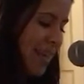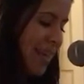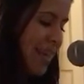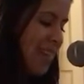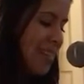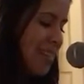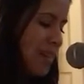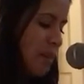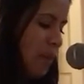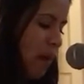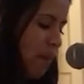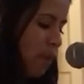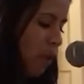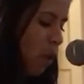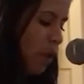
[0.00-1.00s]
It is in
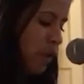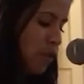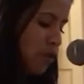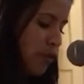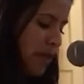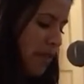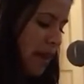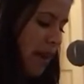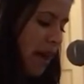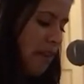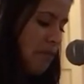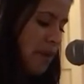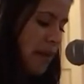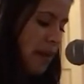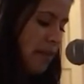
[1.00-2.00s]
my poetry that I
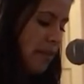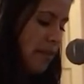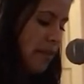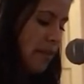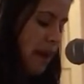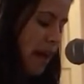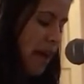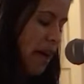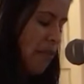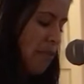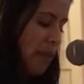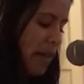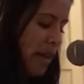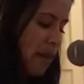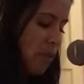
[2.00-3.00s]
have
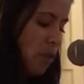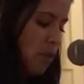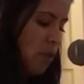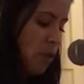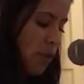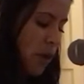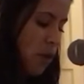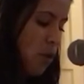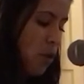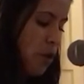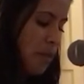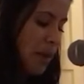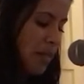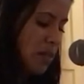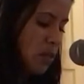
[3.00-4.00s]
been able to
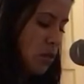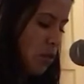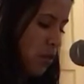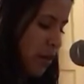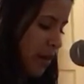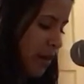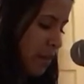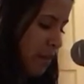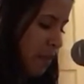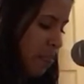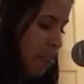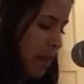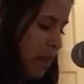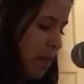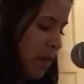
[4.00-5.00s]
record my story.
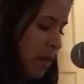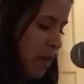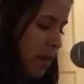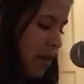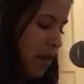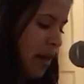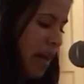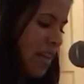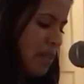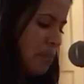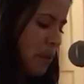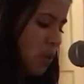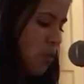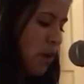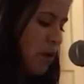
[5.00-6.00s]
It has
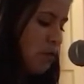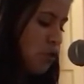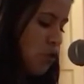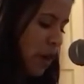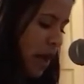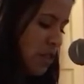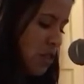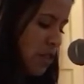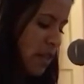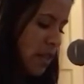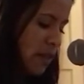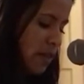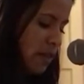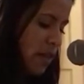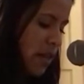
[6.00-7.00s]
been one of
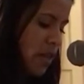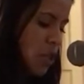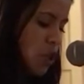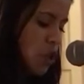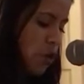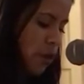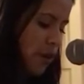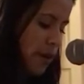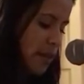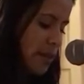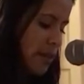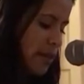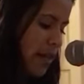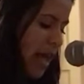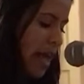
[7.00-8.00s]
tragedy,
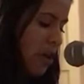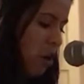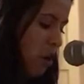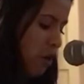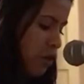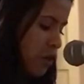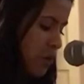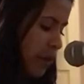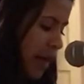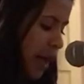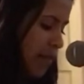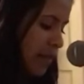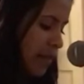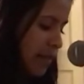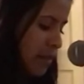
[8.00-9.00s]
endurance, and harsh
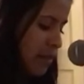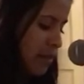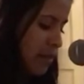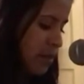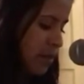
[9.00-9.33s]
realities.